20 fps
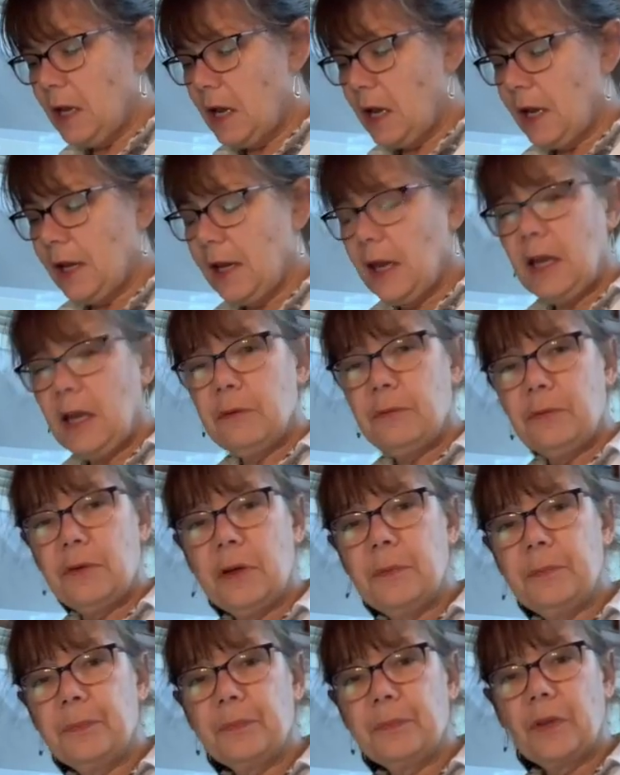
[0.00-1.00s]
I have
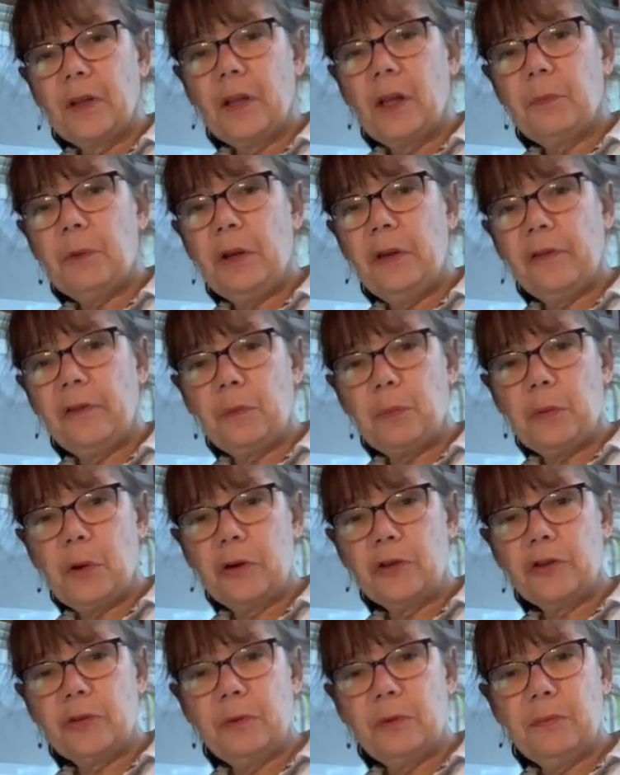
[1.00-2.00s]
a piece of
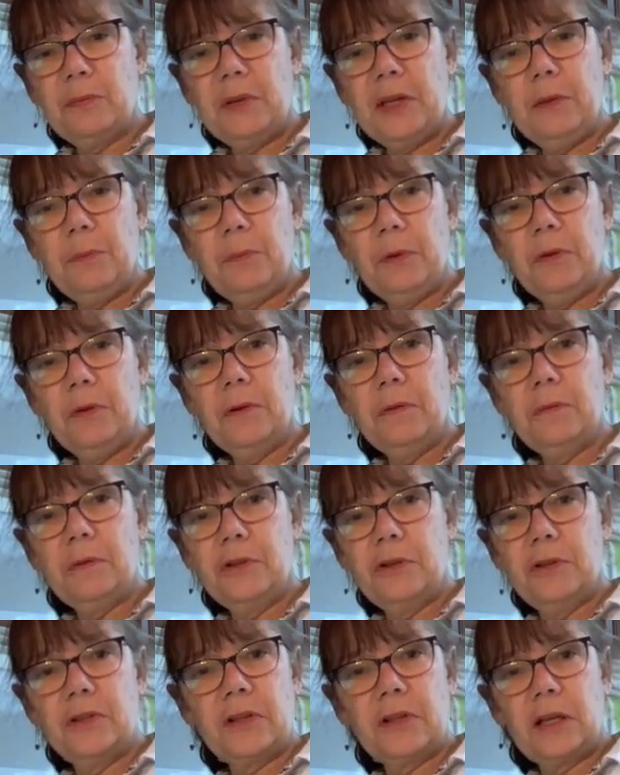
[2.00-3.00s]
parchment paper,
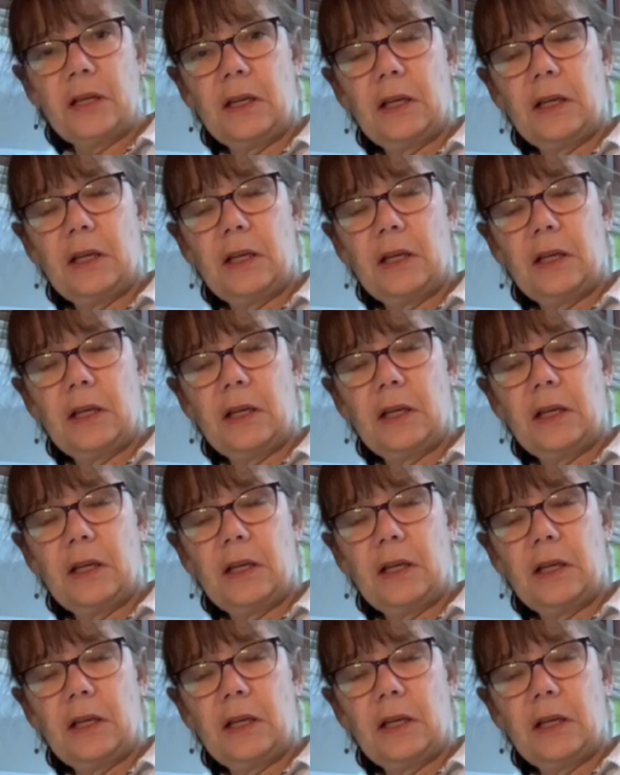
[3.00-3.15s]
which is like